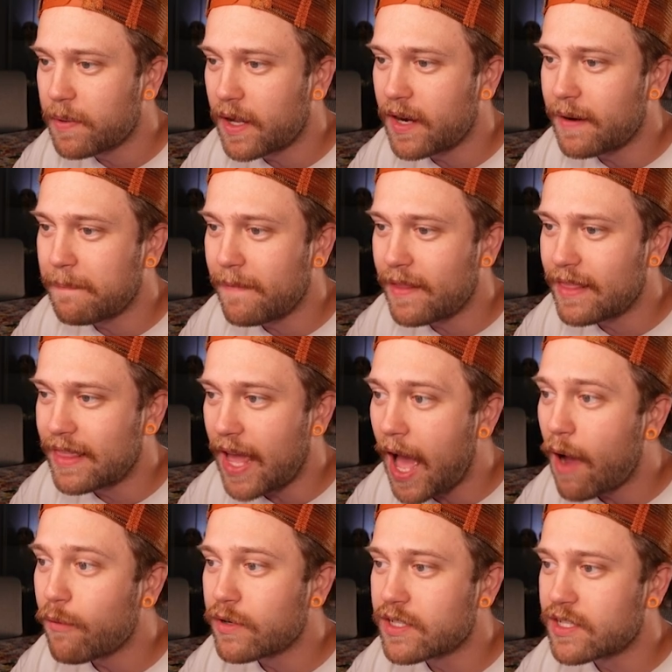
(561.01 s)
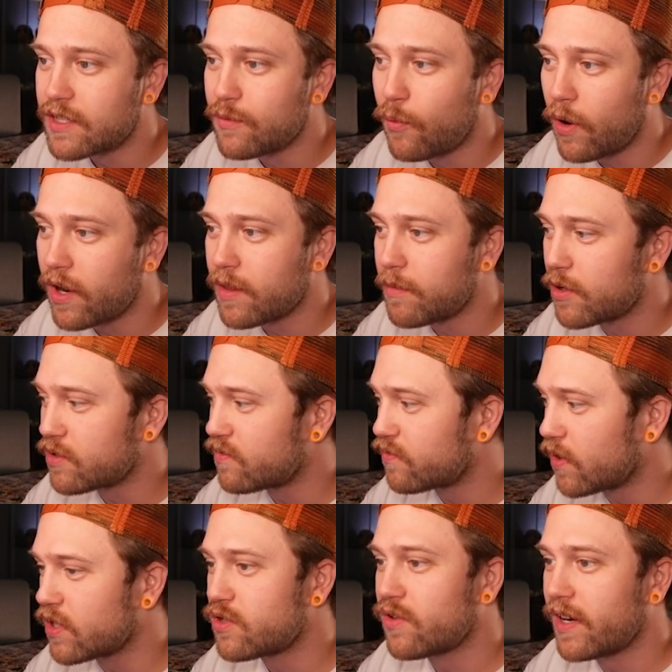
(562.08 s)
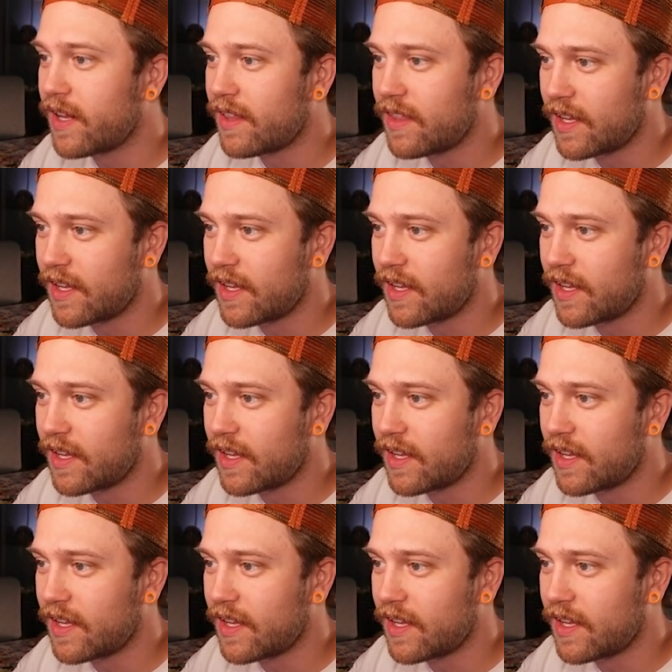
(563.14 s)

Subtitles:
but that was one of the most frustrating